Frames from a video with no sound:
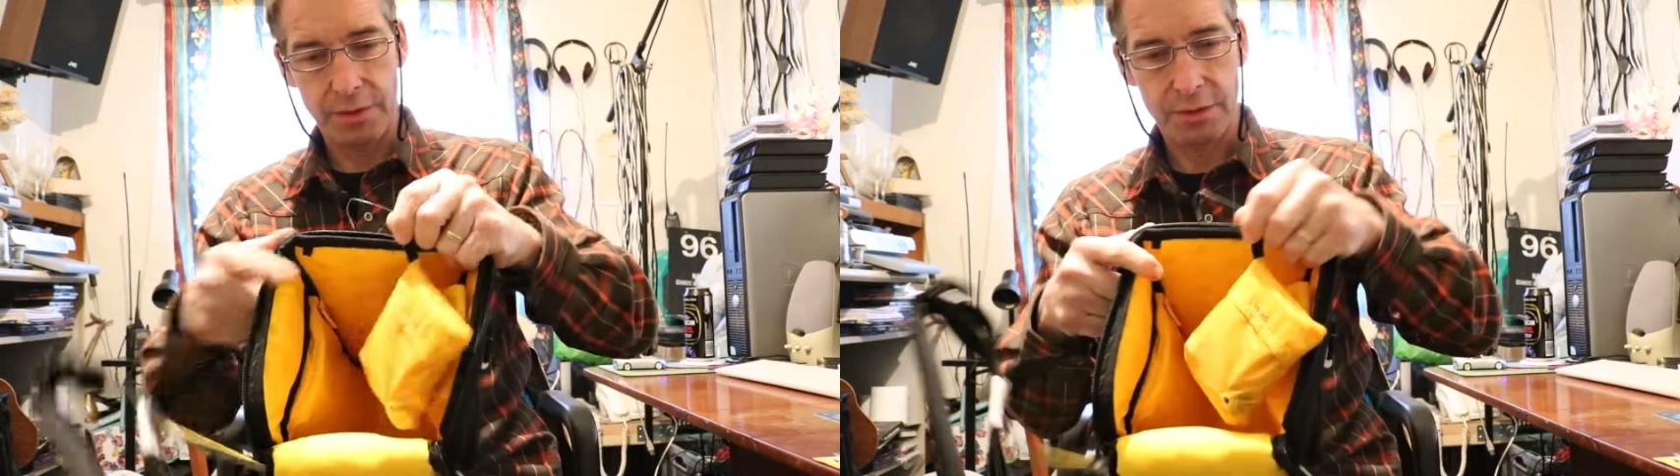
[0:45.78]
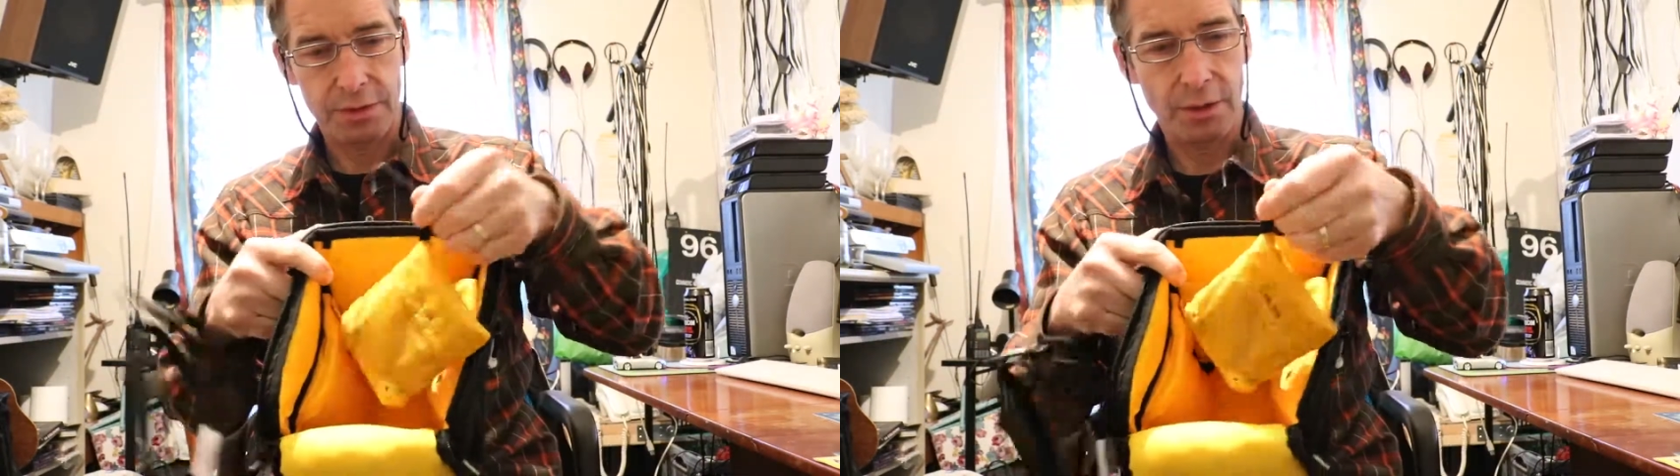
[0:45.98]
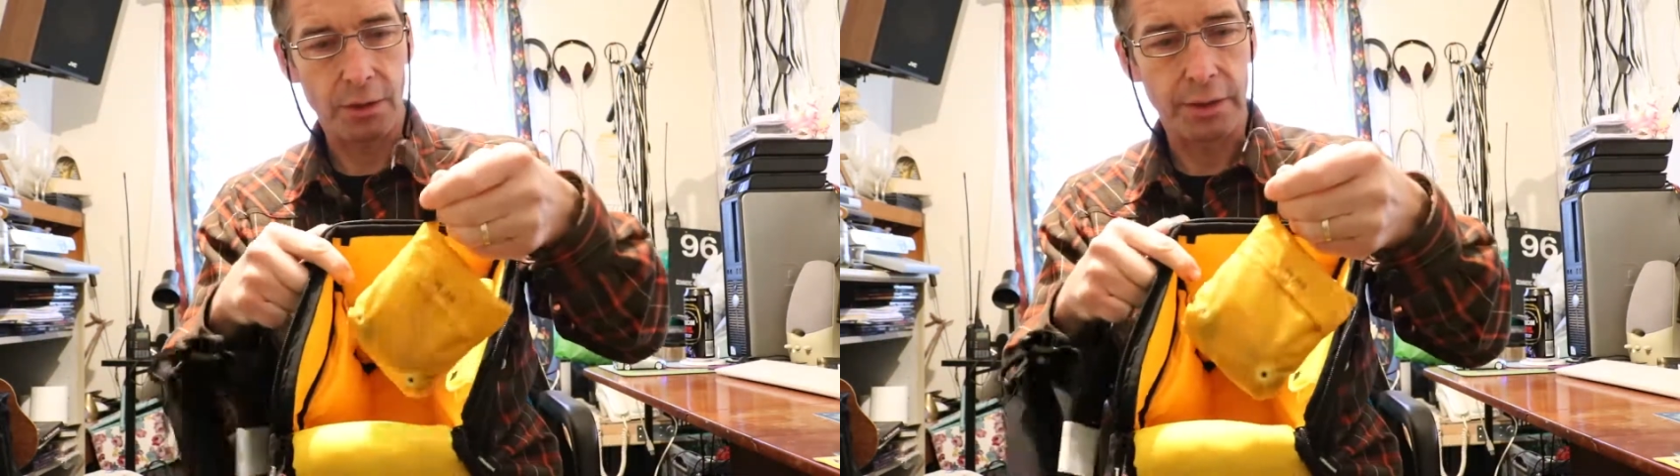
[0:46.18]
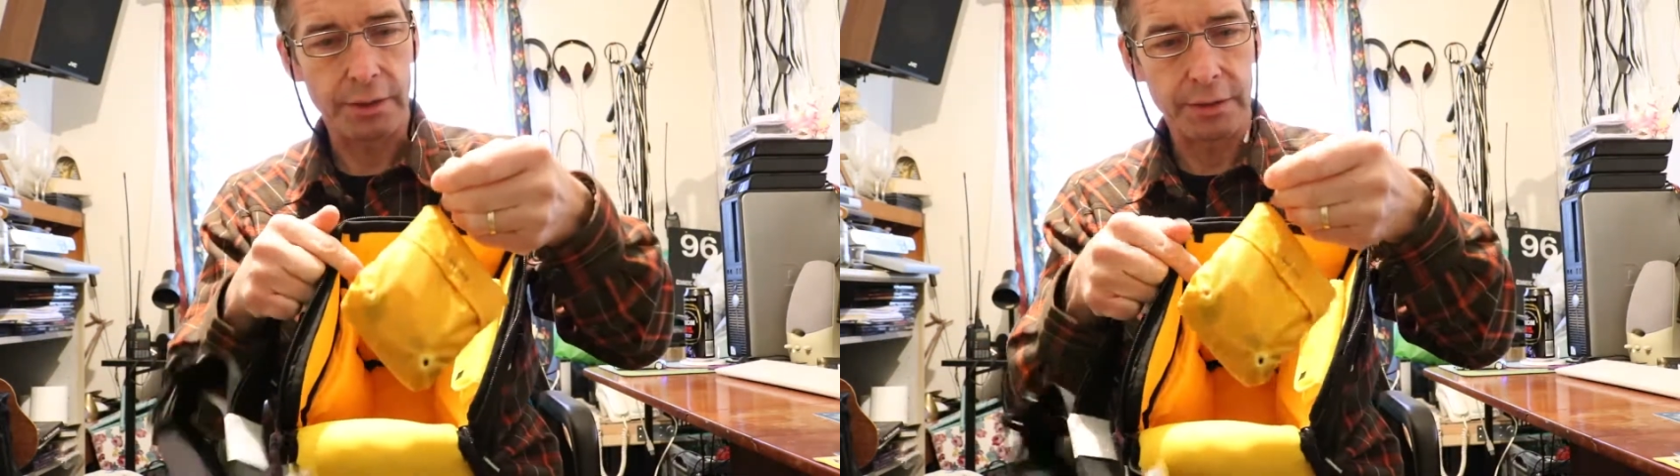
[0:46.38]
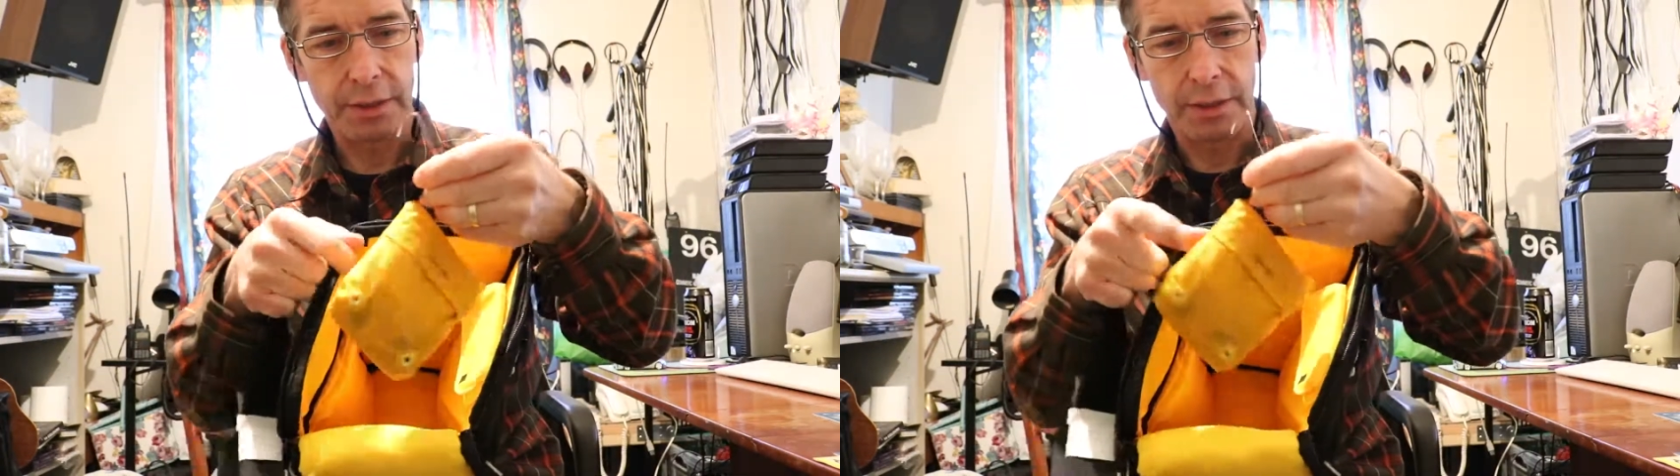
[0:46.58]
inside,
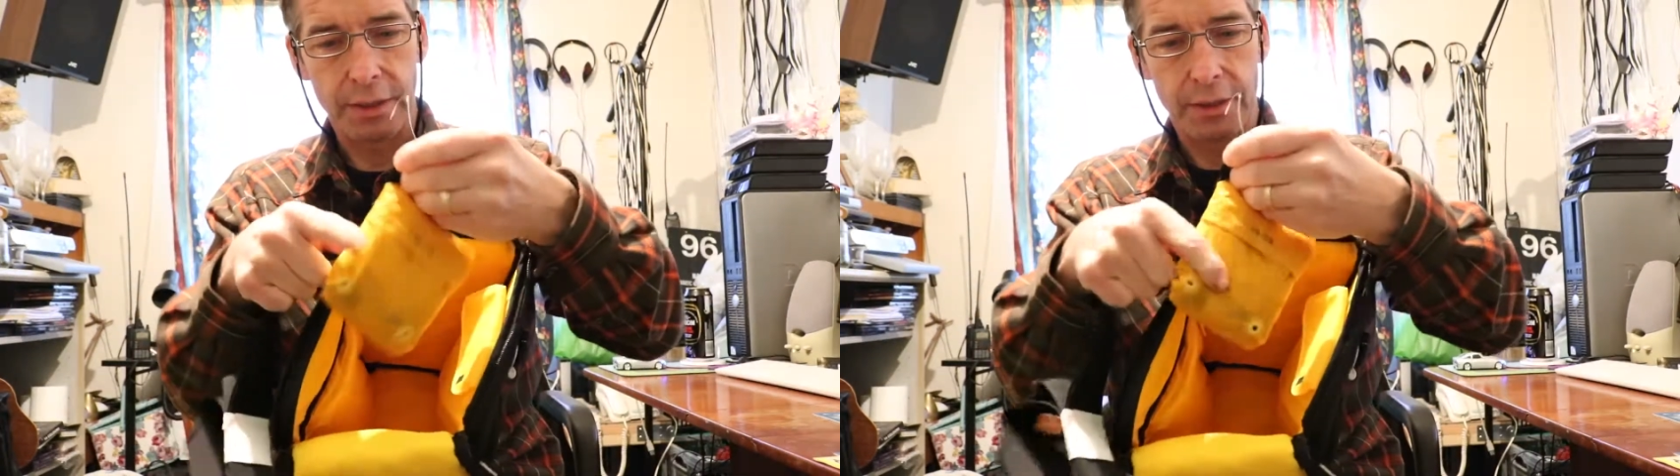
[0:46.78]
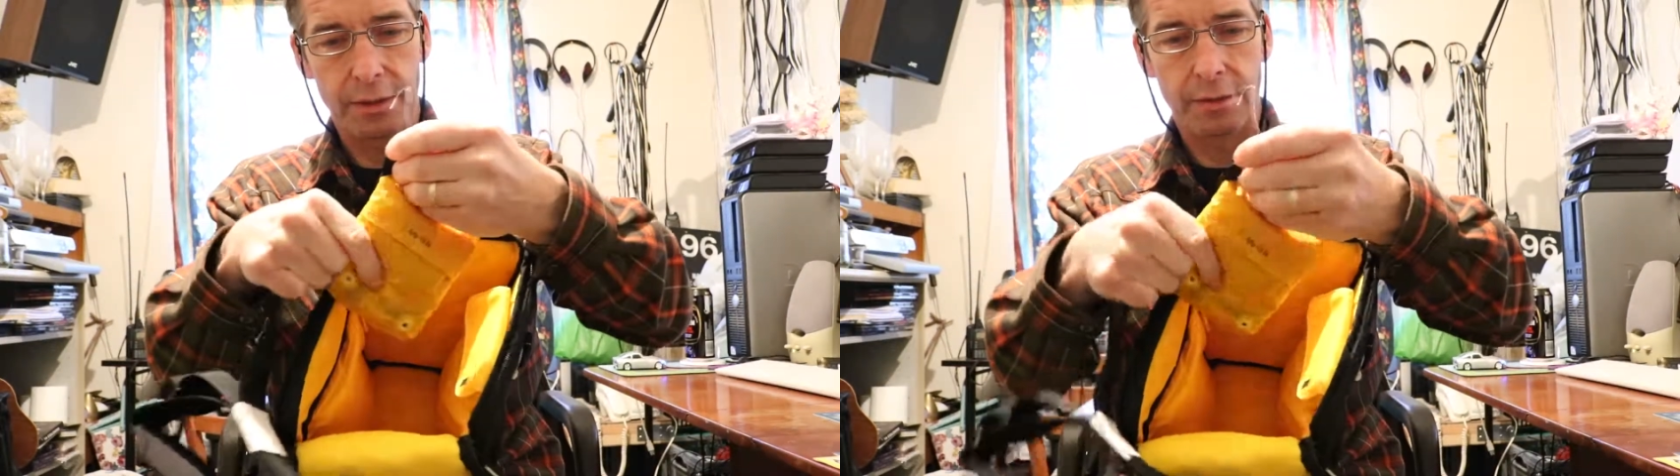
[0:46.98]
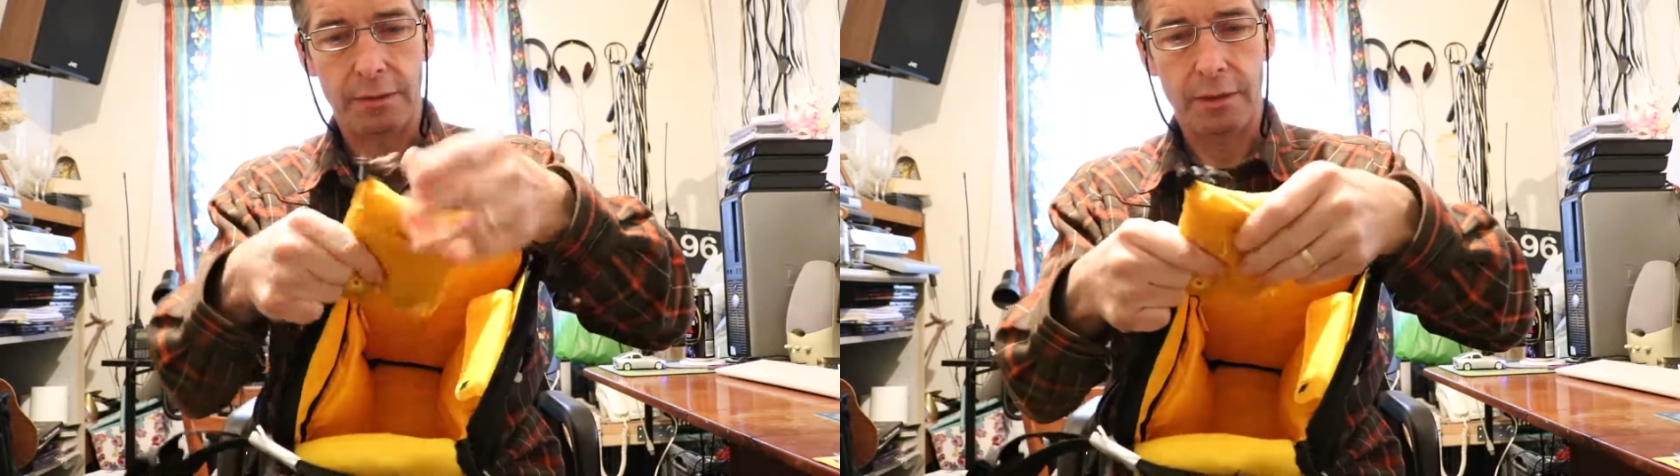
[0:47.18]
a